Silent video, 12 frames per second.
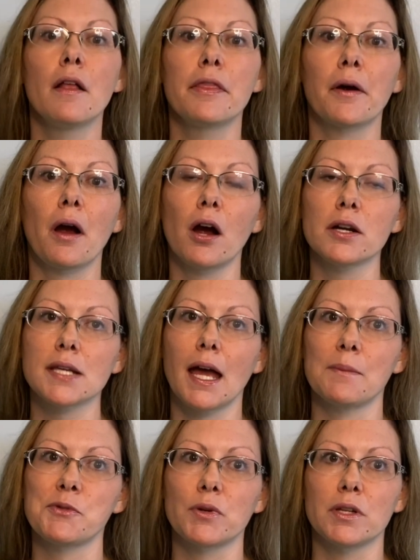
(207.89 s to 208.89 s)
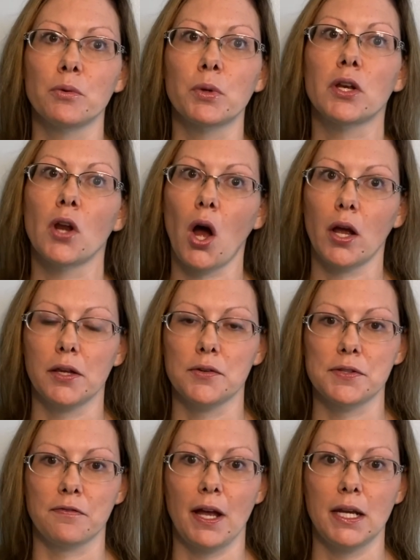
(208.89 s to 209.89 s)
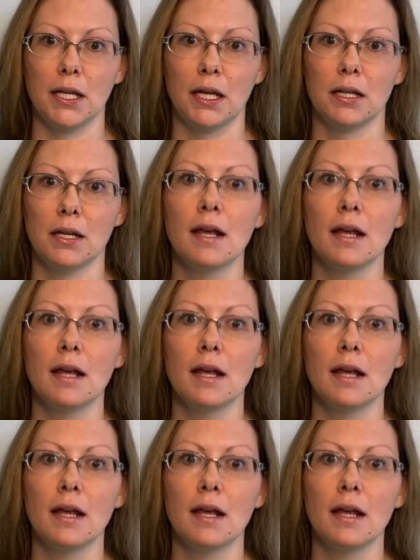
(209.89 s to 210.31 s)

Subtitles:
There are times when you would not use Find It.